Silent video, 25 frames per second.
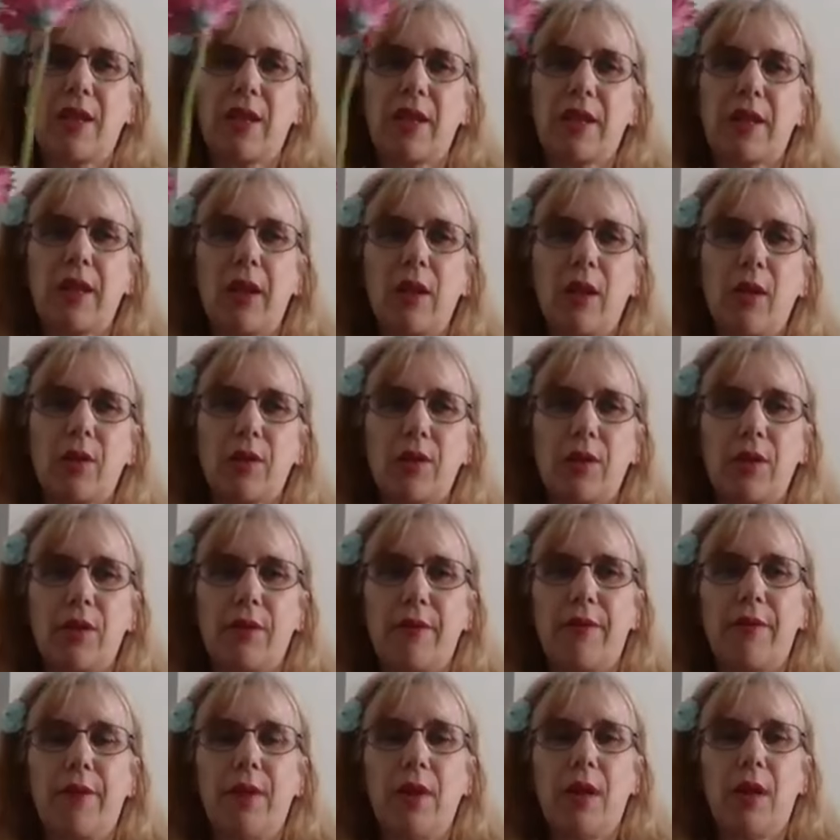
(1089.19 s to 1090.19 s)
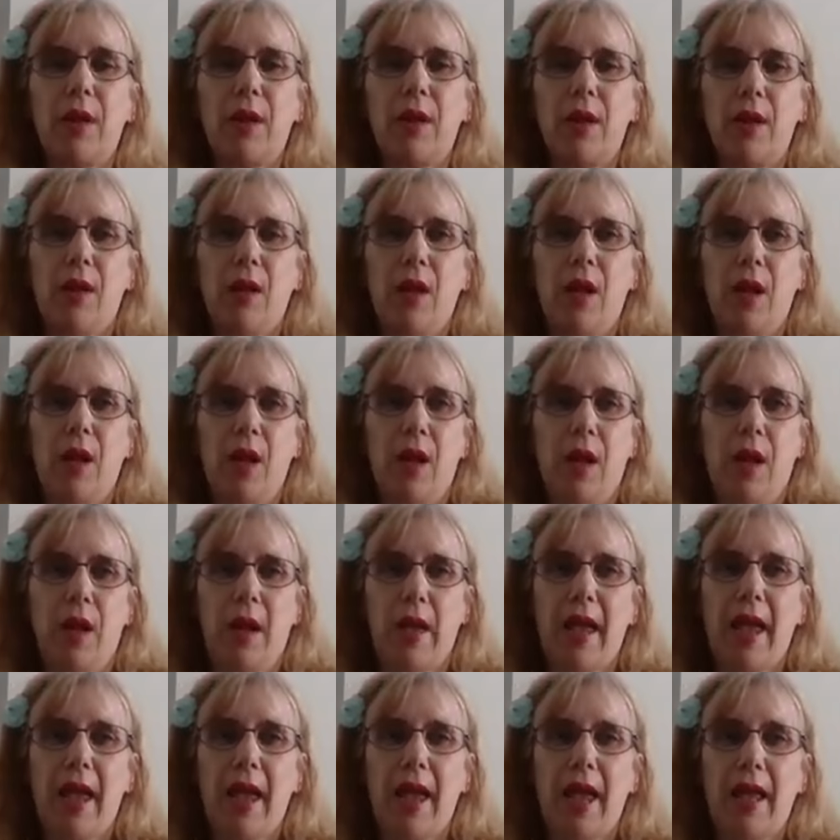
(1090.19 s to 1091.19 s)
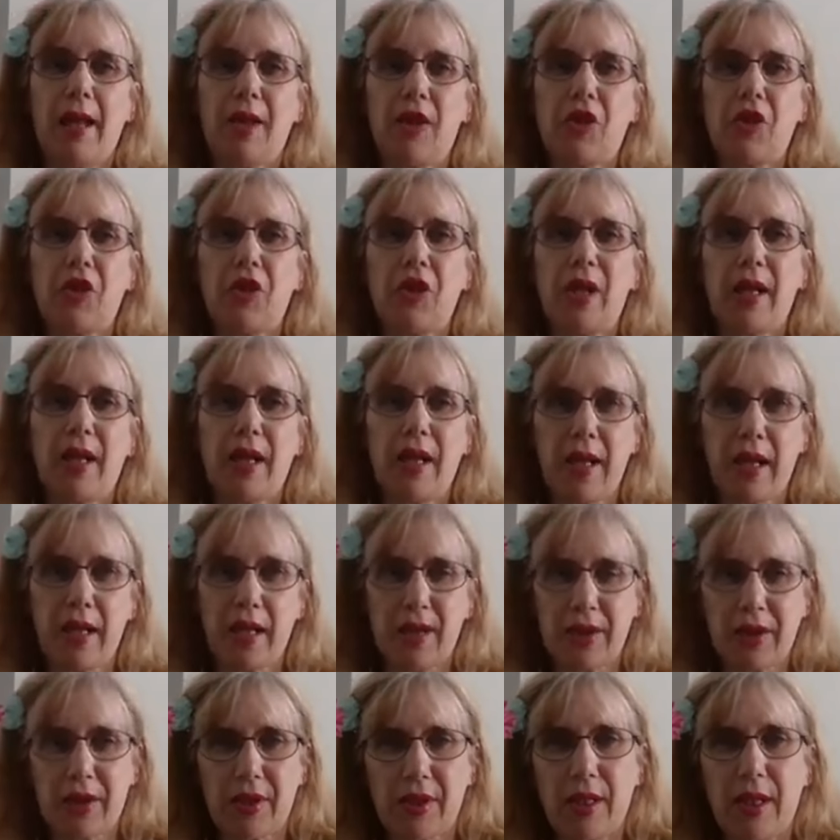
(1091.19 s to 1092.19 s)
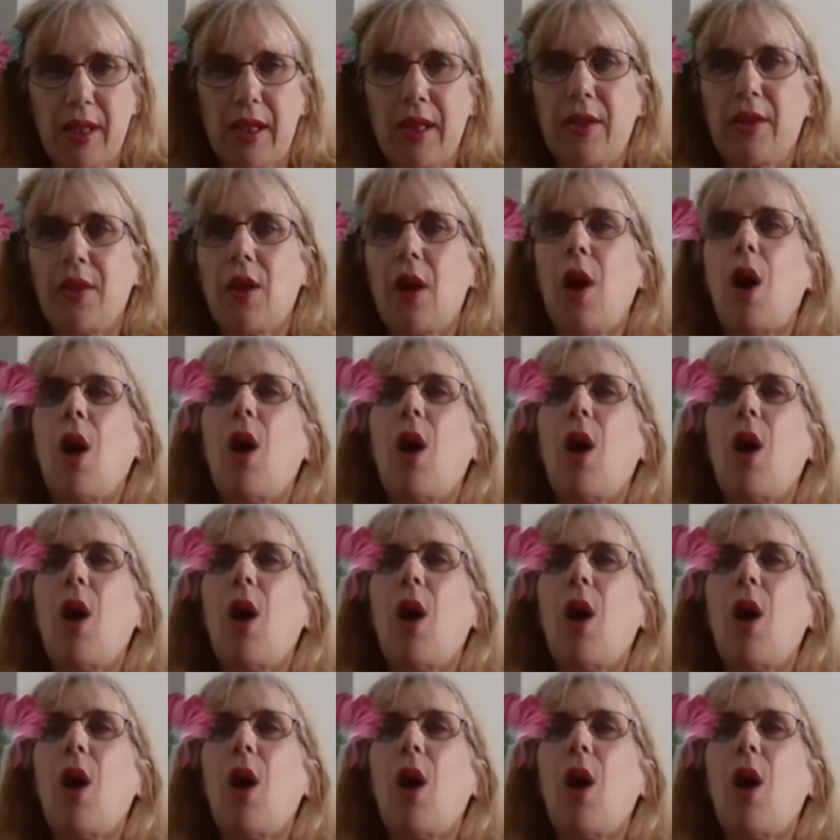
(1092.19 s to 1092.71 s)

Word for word: There's a lot of energy here still in the